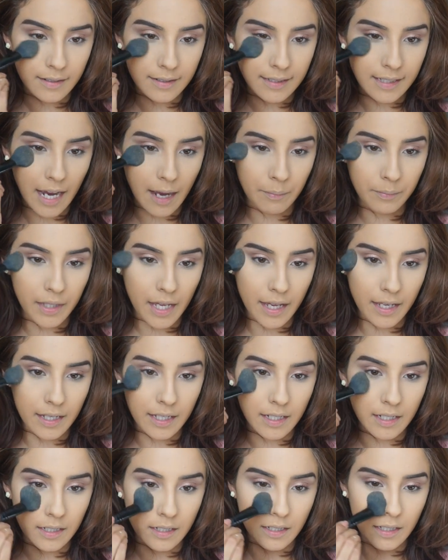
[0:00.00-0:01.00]
tap that
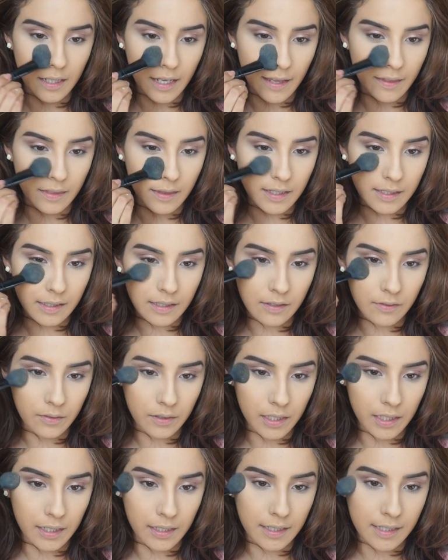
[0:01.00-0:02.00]
in, and this is
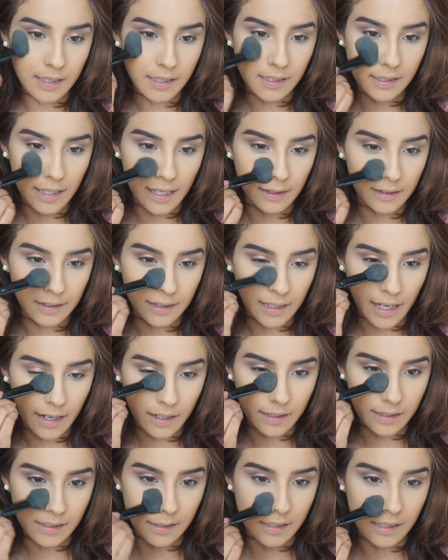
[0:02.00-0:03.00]
really gonna set that
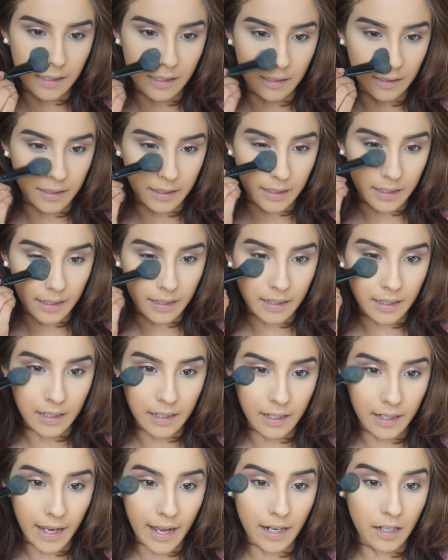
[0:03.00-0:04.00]
concealer,
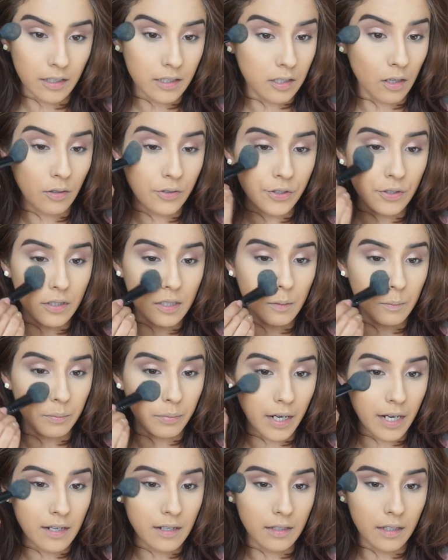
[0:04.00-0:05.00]
and it's also gonna
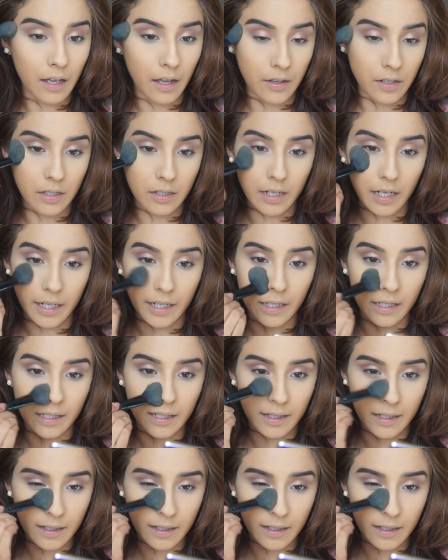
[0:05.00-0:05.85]
brighten the under eye.